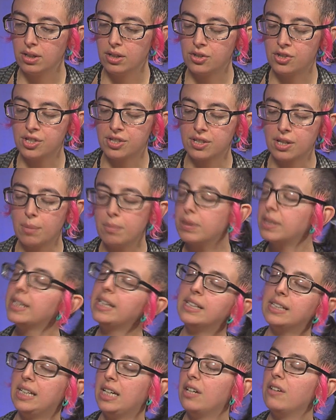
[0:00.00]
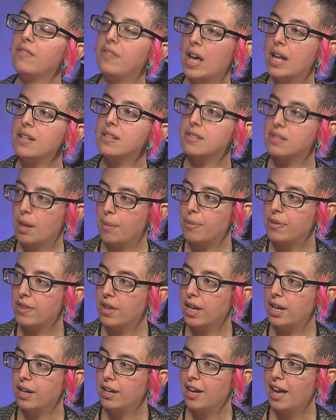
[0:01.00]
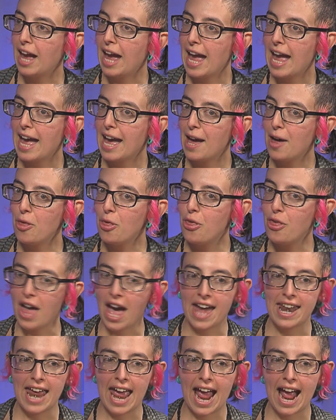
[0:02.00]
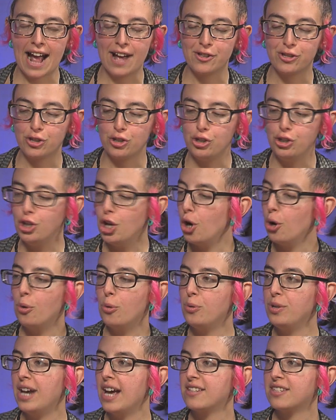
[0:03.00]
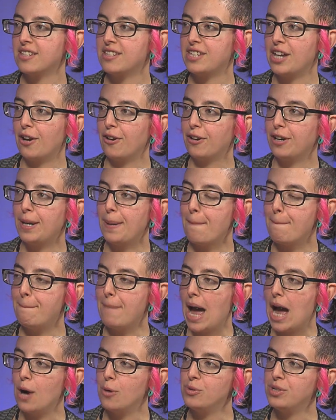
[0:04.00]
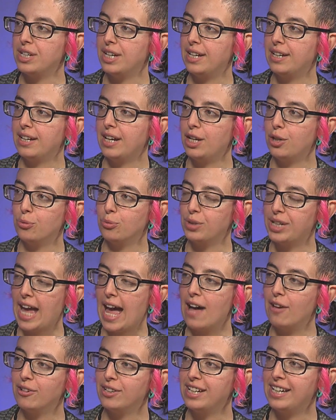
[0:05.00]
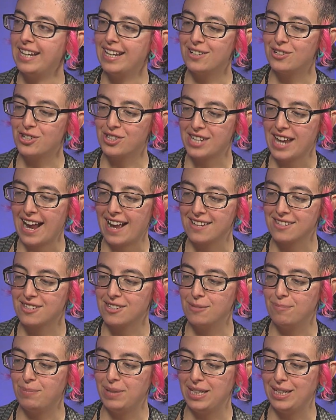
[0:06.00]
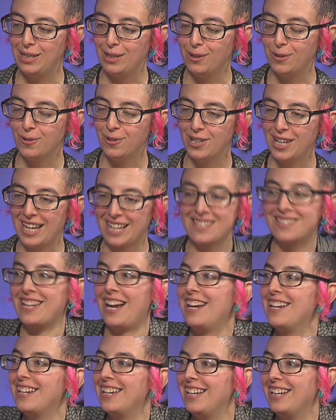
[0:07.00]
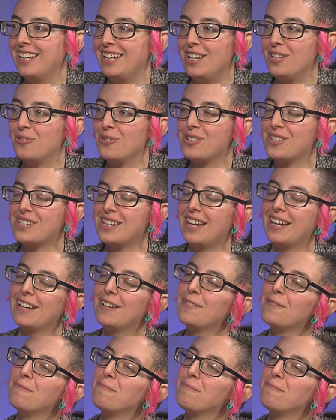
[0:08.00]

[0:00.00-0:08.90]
just completely invent something that has no necessary bounding in reality. It just has to be exciting and interesting.